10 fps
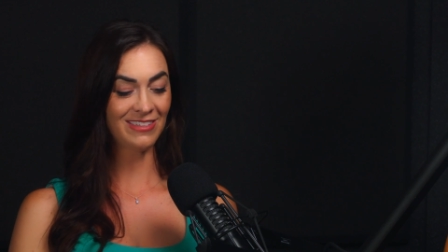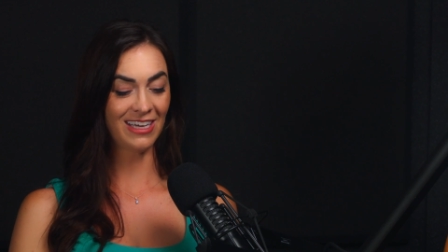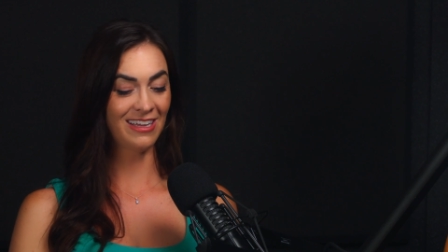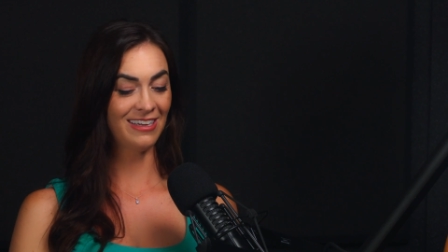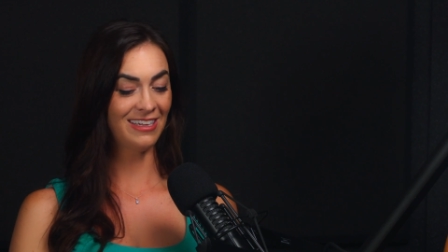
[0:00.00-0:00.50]

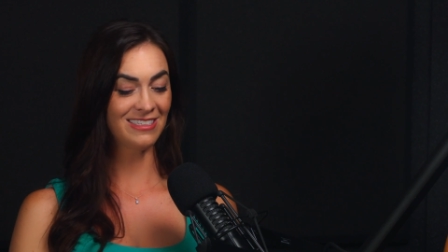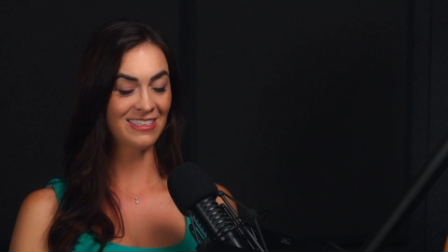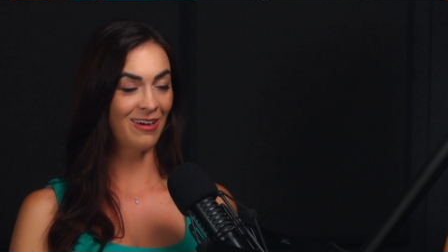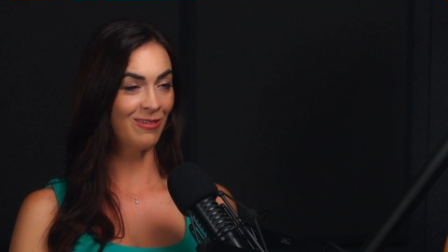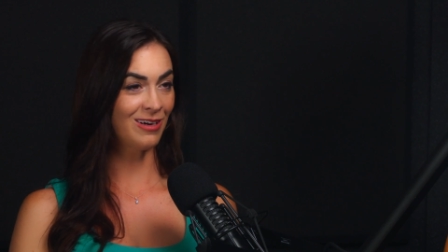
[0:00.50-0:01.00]
done is
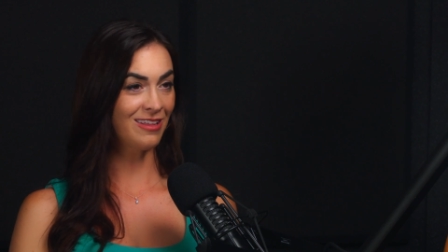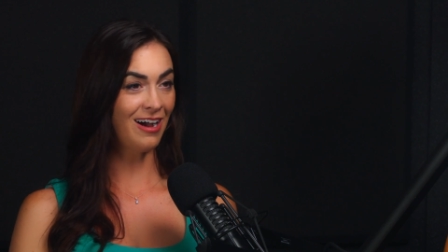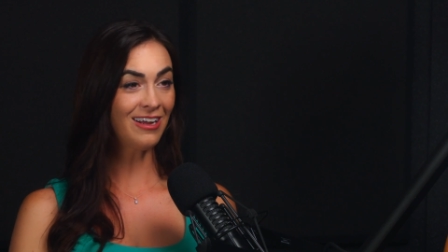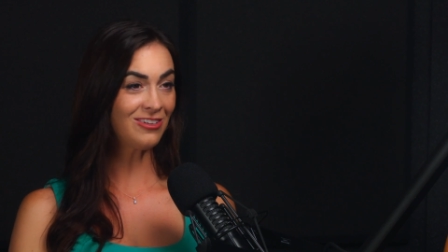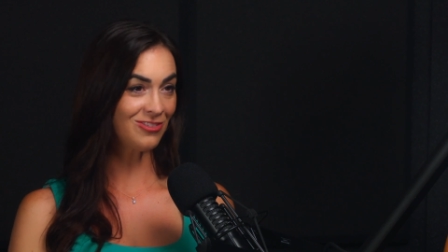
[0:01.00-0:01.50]
now worth
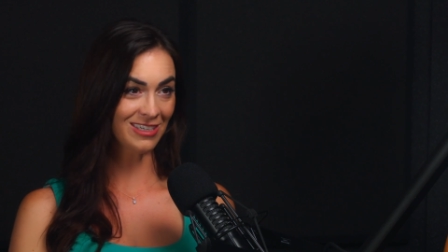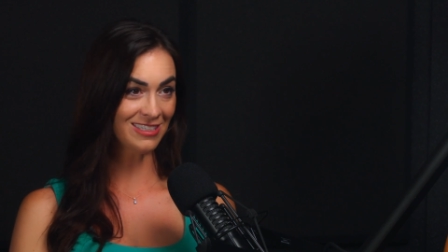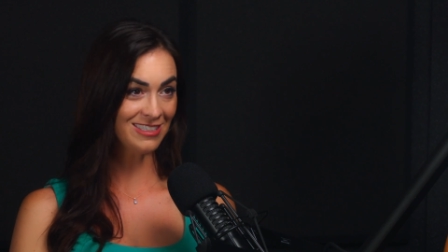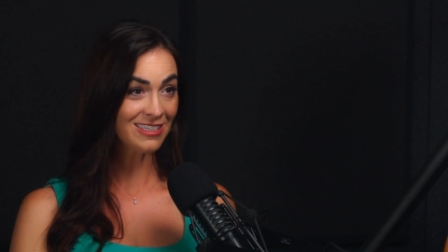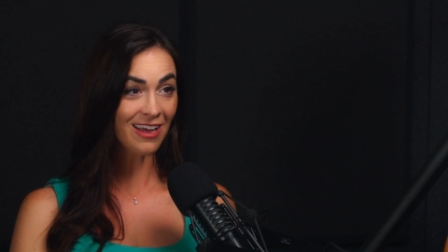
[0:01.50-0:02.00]

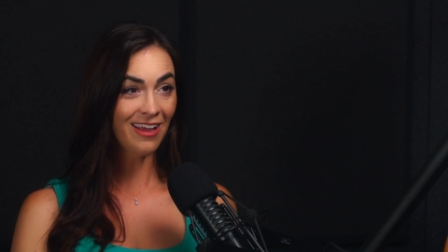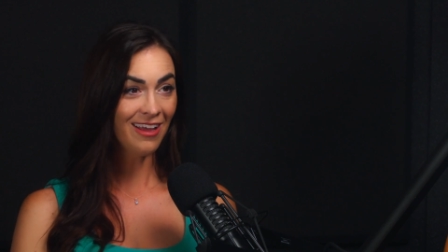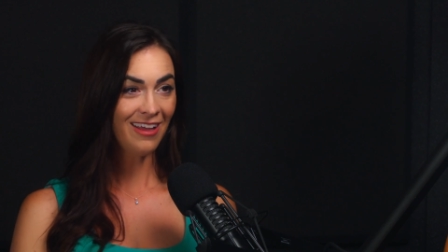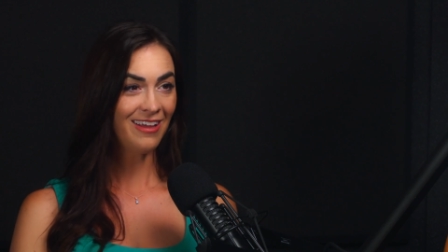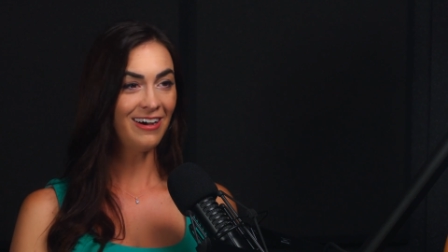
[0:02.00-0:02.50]
hundreds
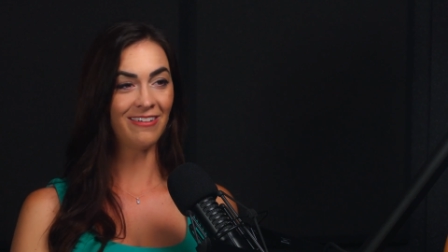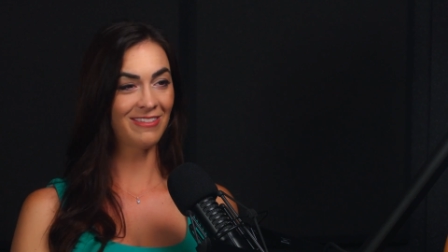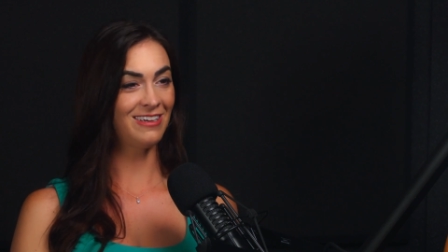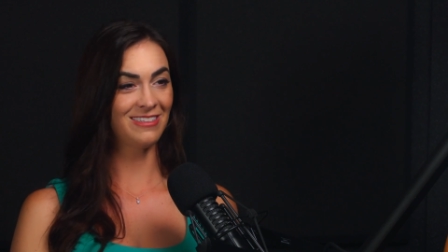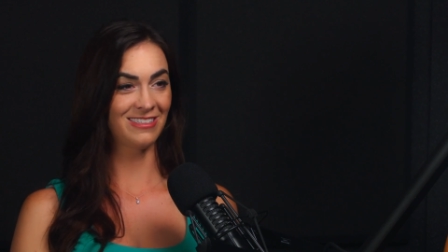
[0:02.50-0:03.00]
of
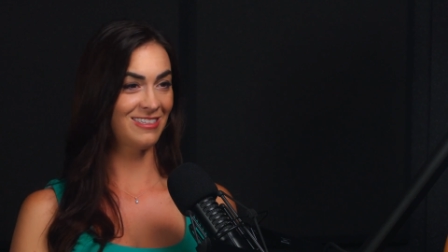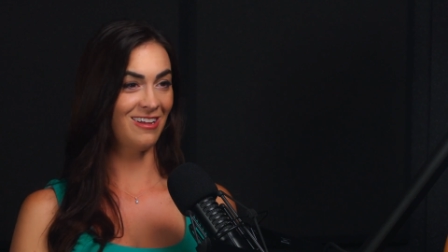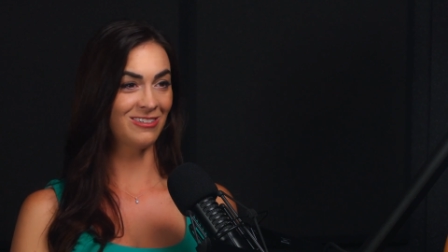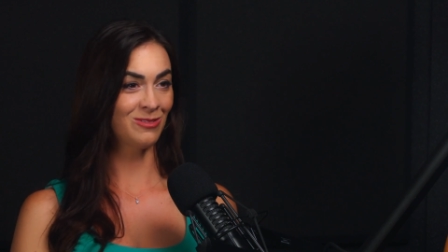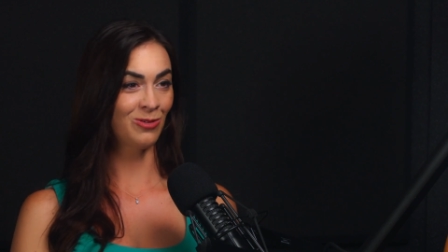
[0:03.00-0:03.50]
thousands of dollars